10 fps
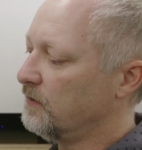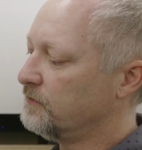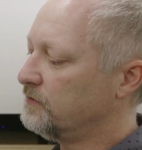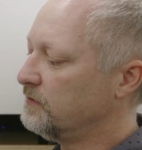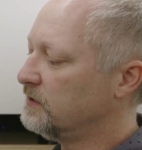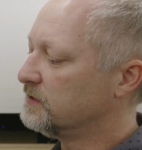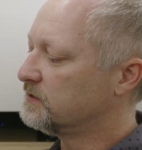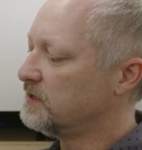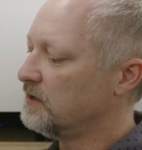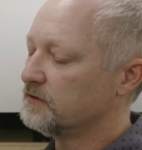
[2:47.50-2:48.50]
if you do need to
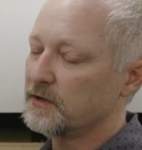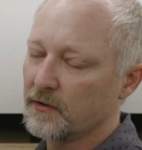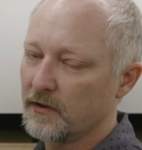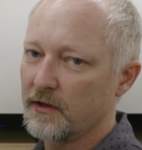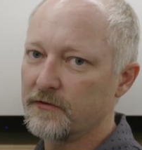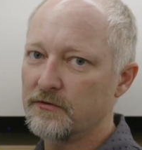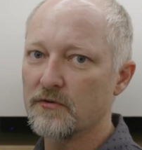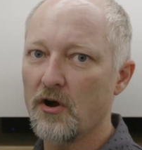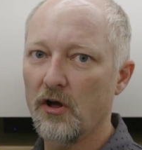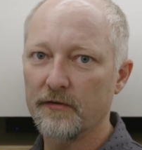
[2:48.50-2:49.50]
see it, and typically if you
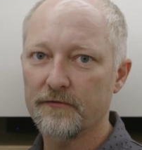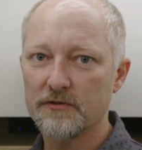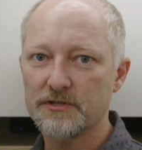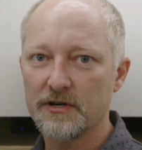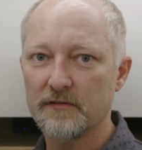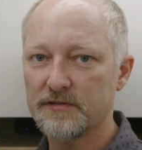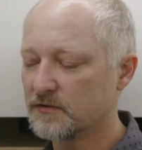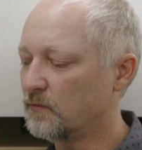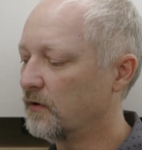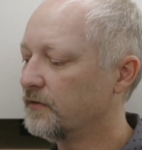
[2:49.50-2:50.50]
do call in for service,
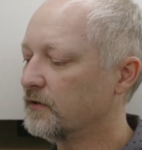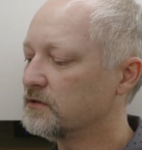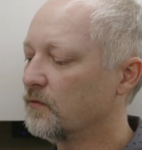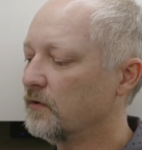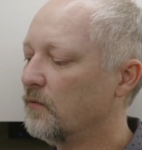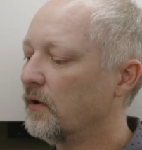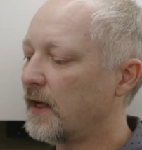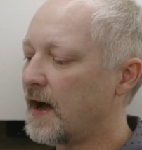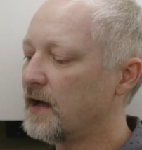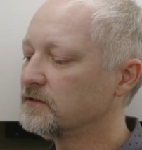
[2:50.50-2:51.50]
that's one of the things that we
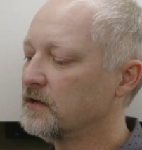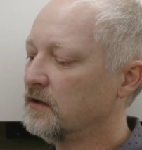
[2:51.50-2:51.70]
will ask